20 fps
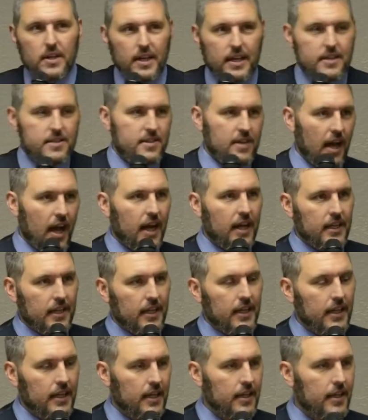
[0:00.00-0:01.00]

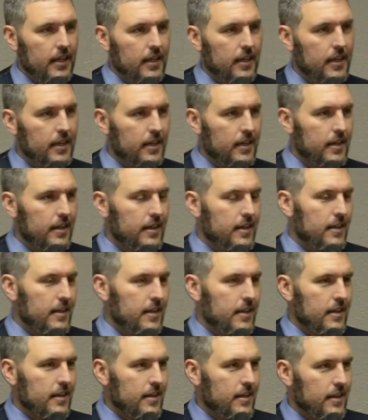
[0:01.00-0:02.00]
exactly,
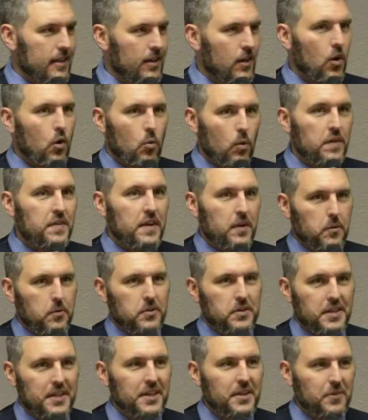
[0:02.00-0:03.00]
you know, what they were
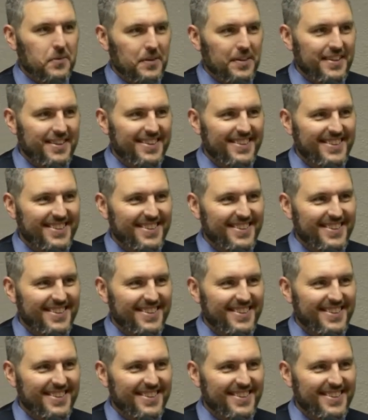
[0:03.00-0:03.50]
dealing with